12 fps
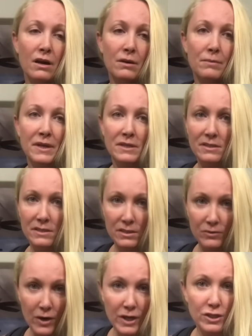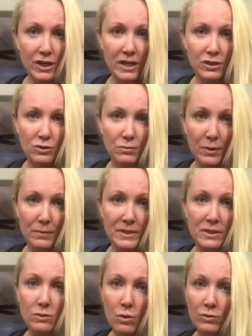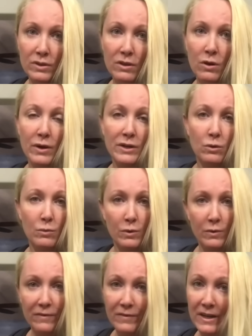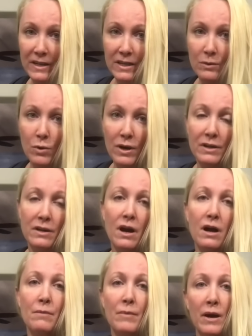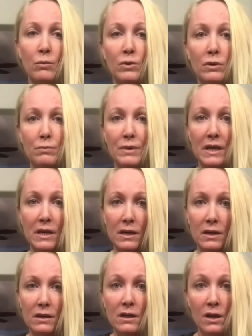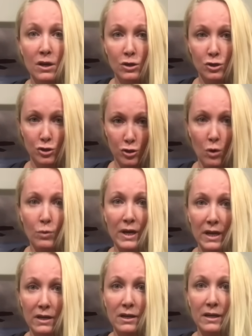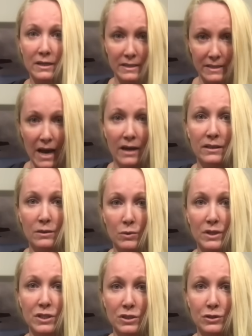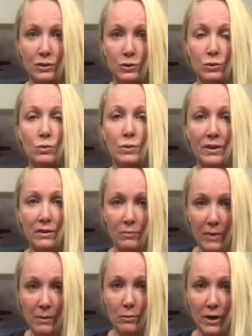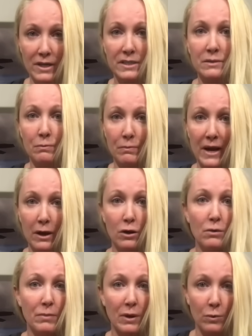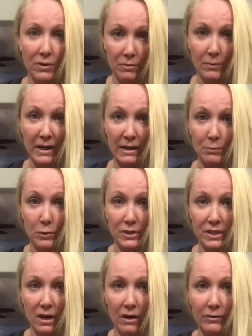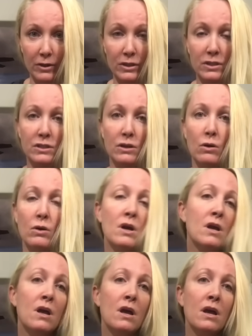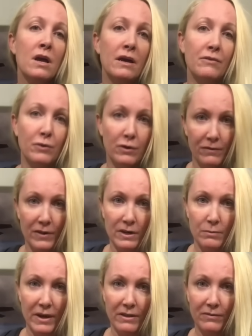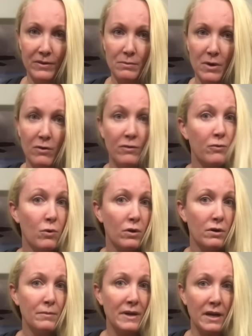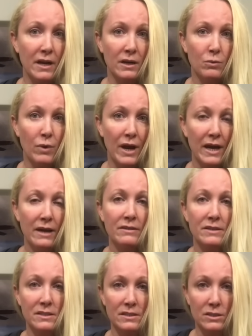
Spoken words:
because this is for educational purposes only, though I don't want to offend anyone. I will be showing exactly what to do with my breast bare, but with my nipples covered. So if you're offended by the female form in any way, this is a